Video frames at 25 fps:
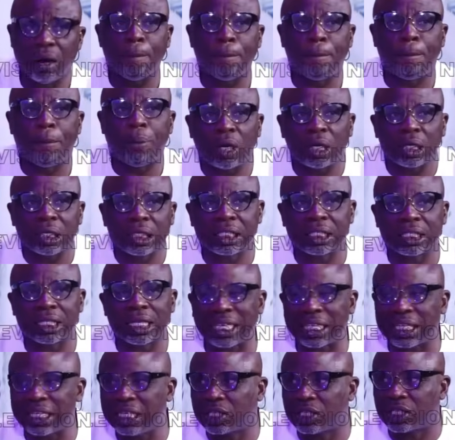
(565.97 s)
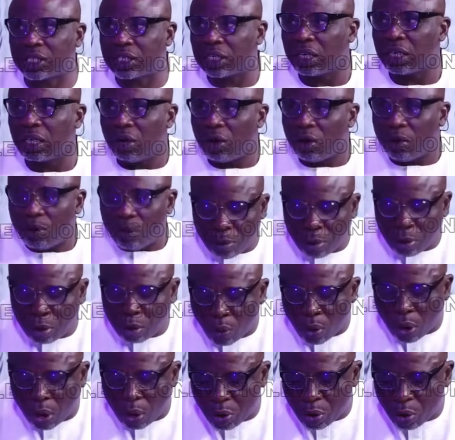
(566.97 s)
But
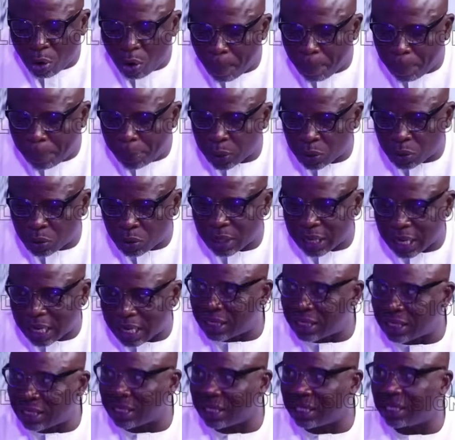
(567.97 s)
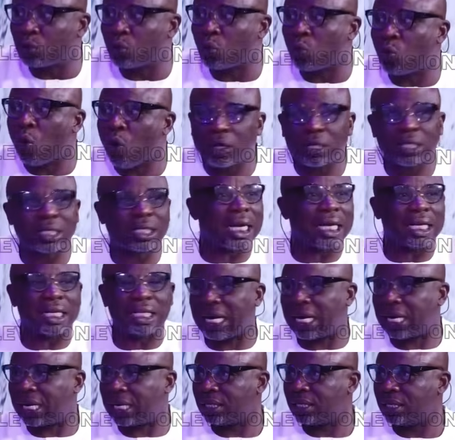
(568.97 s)
what we call political crisis is worse than
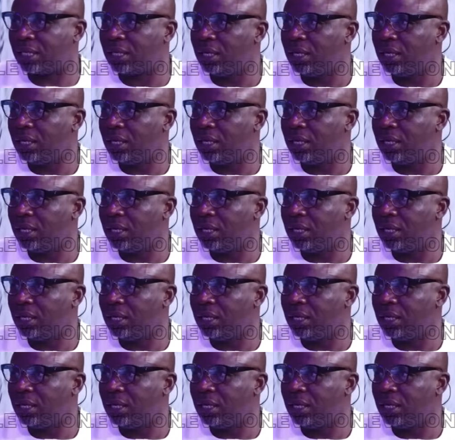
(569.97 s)
that.